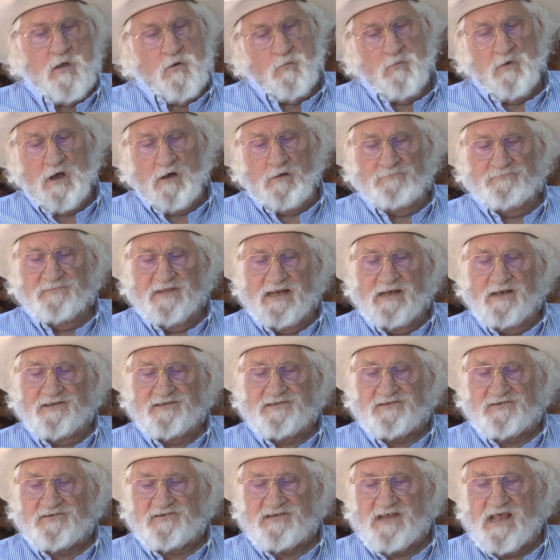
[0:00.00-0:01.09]
Well, needless
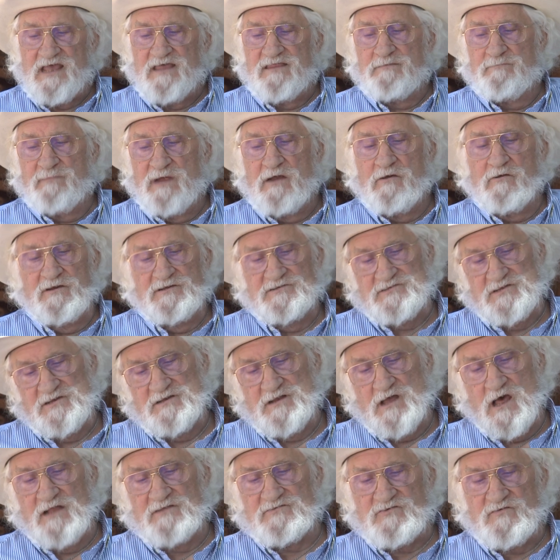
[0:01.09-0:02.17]
to say, the marriage did
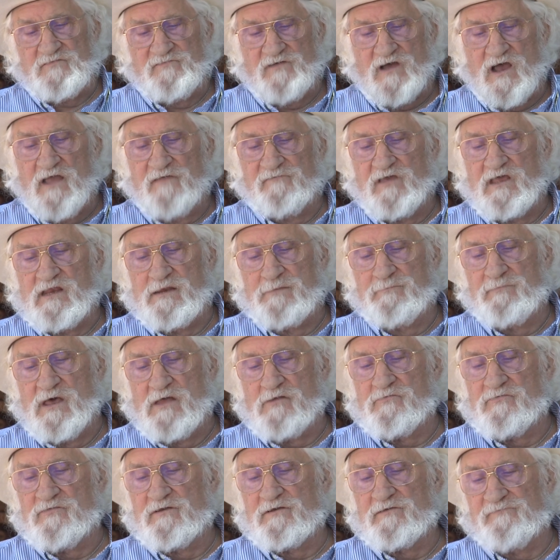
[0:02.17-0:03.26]
not survive any
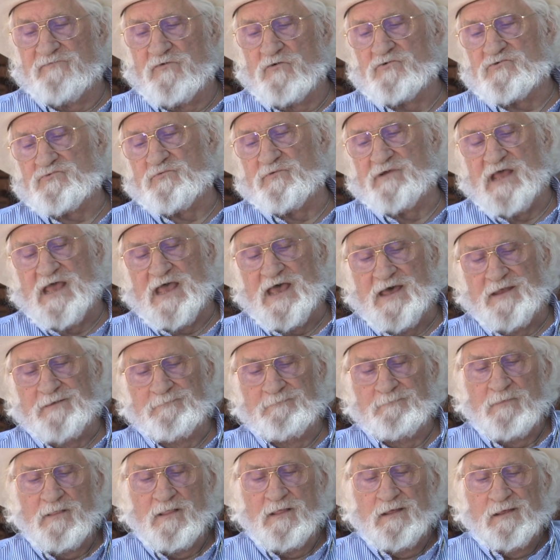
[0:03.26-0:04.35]
better than the first one had,
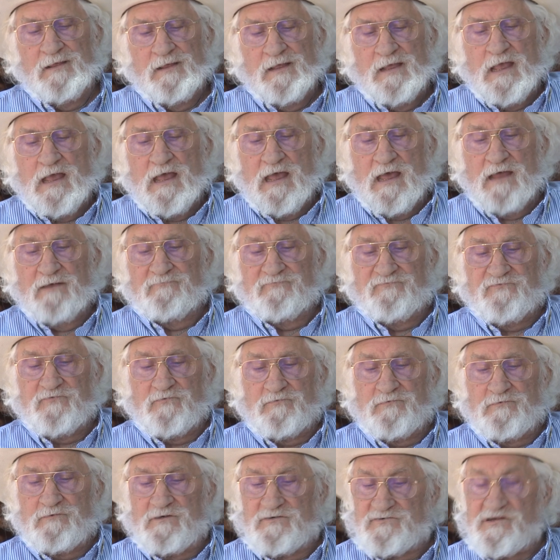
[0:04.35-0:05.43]
and
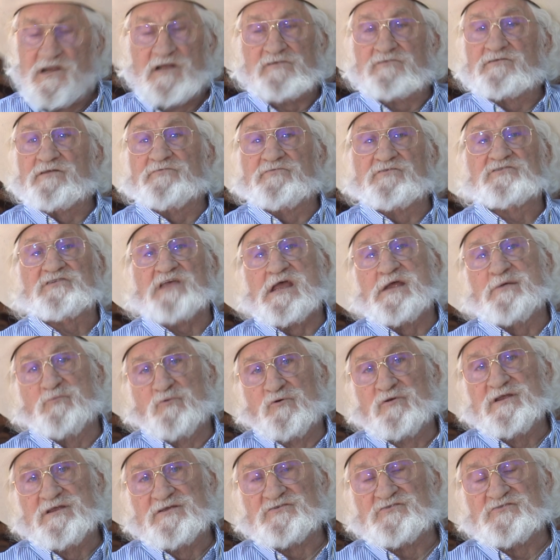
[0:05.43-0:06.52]
for essentially the same
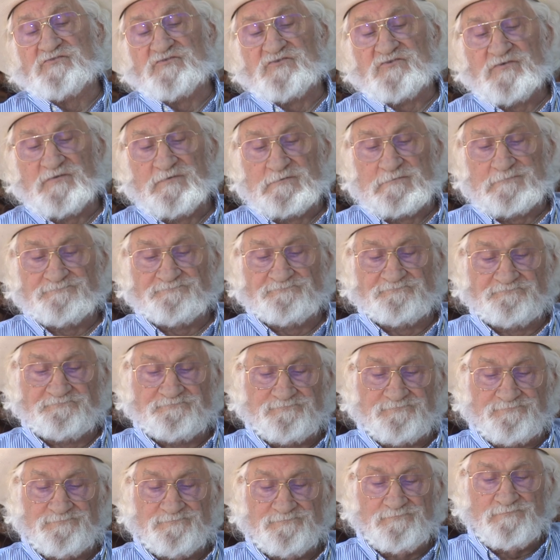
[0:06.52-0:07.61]
reasons.
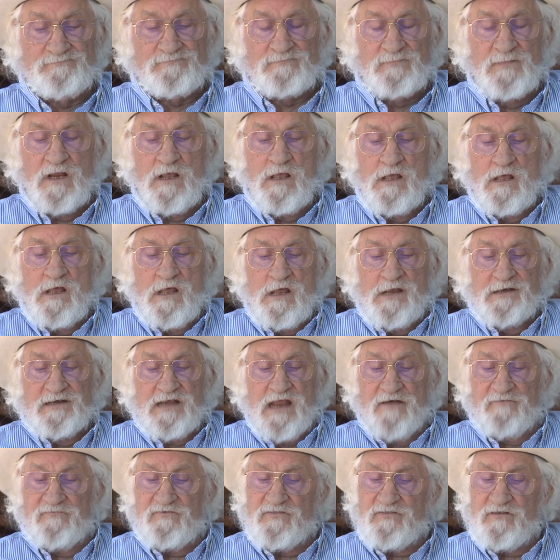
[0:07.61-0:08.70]

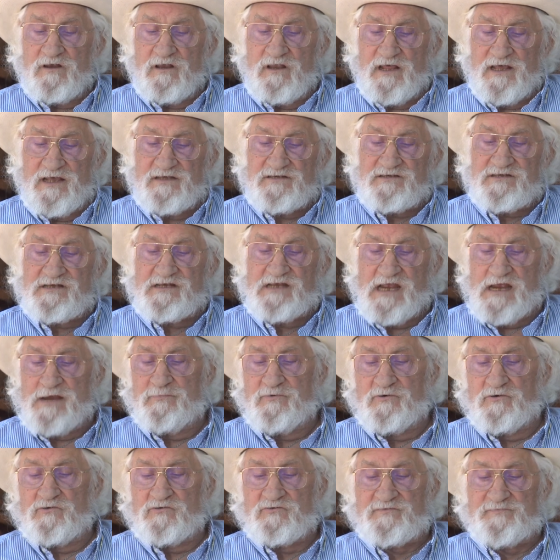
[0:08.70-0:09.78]
Nevertheless,
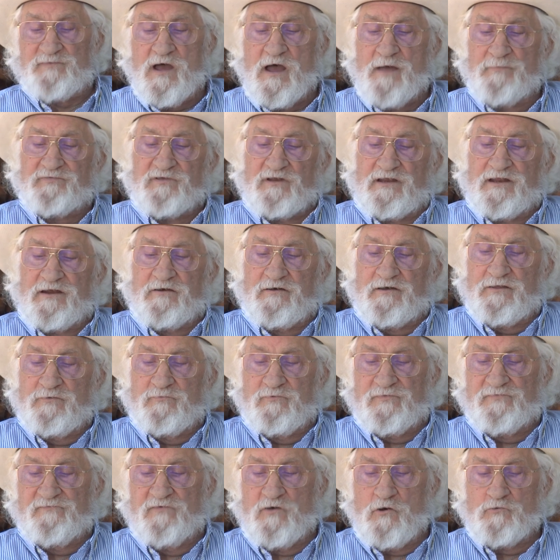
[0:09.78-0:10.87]
Gabriel's popularity
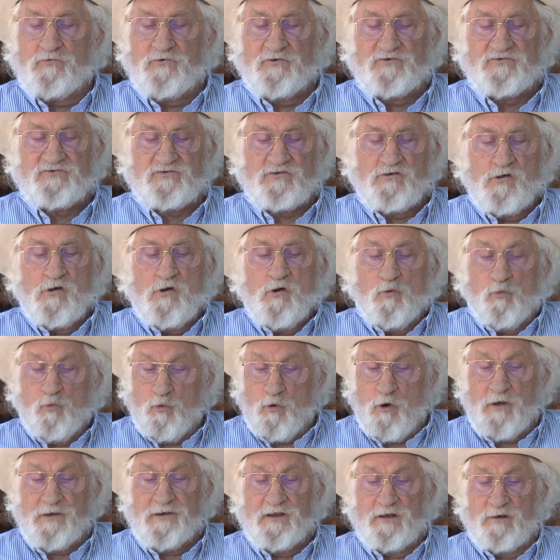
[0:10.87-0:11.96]
with voters
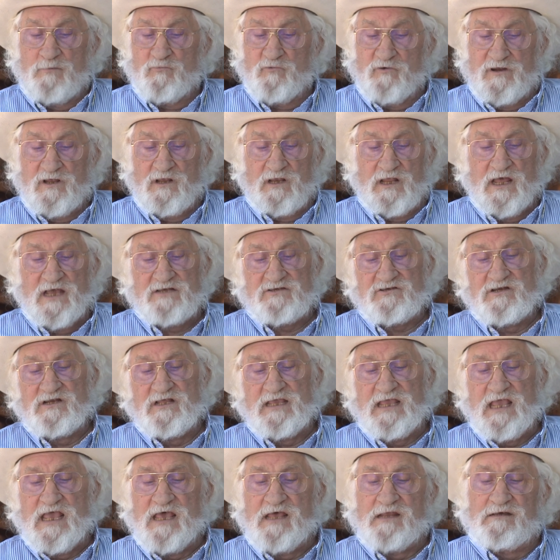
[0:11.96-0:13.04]
won him re-election
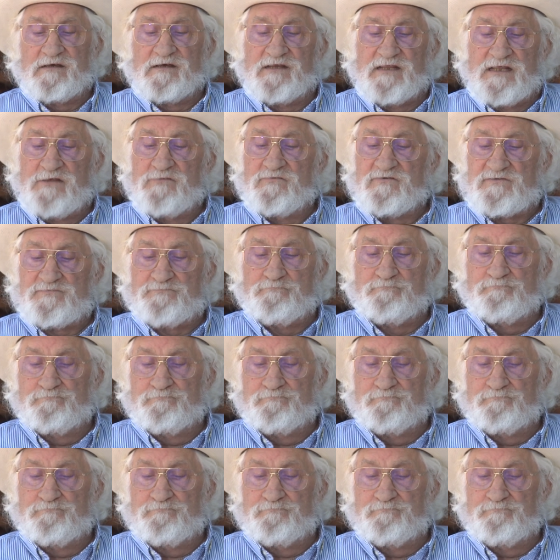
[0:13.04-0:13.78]
again, and he was